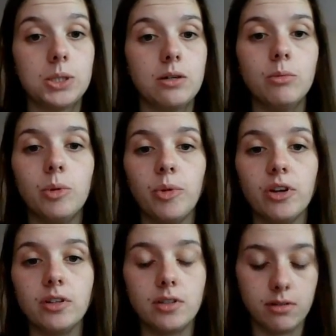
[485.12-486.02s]

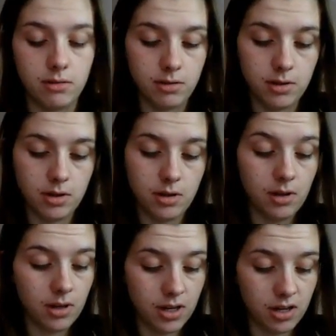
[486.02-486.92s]
hummingbird,
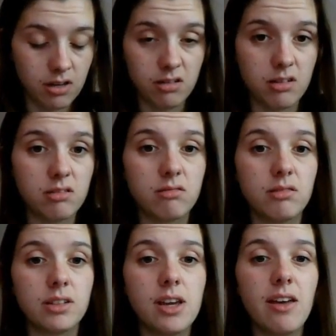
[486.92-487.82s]
and
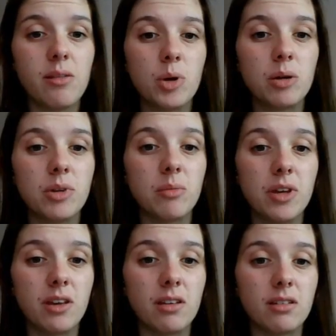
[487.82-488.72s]
yeah, they might be a
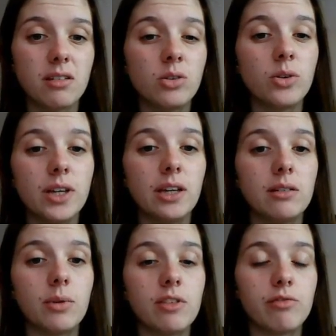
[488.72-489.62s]
bit annoying
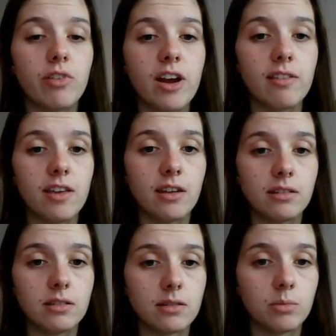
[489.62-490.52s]
when they fray at the
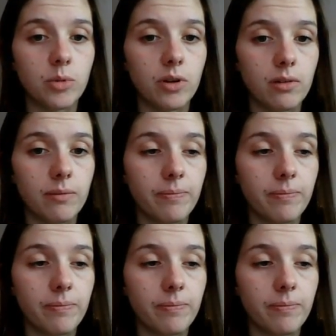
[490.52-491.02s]
ends, but